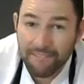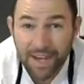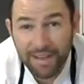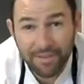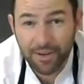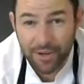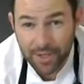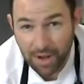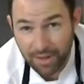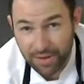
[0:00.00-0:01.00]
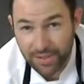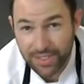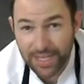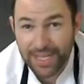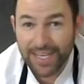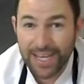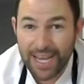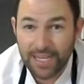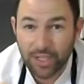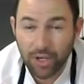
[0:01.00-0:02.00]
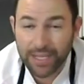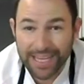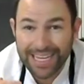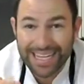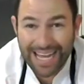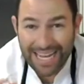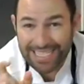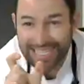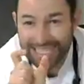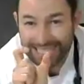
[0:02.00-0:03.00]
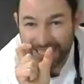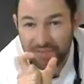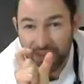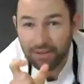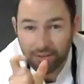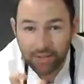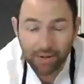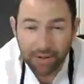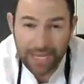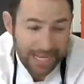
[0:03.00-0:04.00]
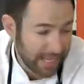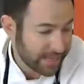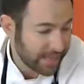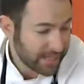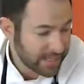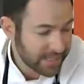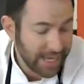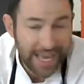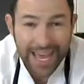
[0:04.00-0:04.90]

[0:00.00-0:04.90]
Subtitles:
$500 in cooking classes, these video tutorials, kind of like this,